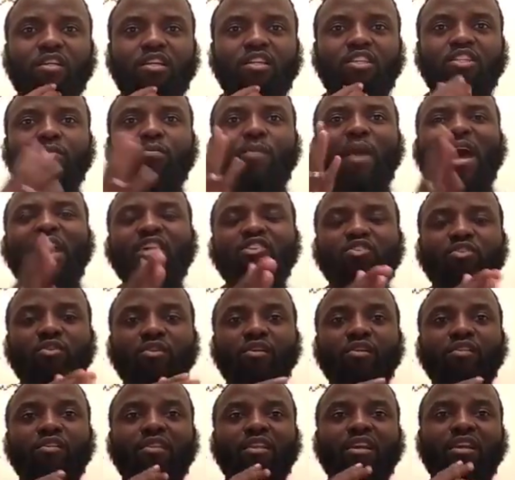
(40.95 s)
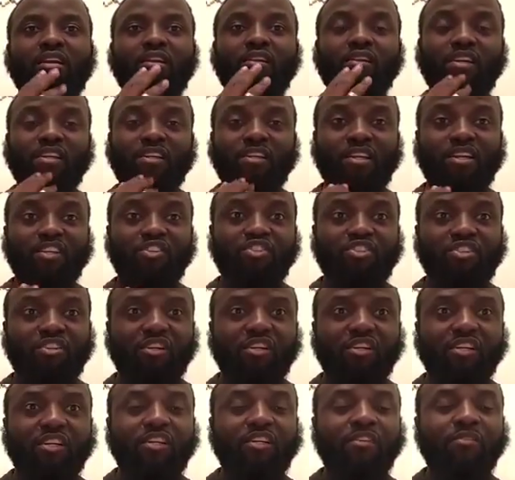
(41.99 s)
he's pastoring there in
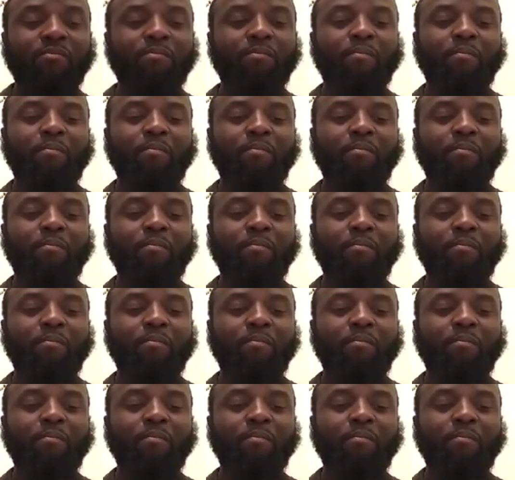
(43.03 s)
Nigeria.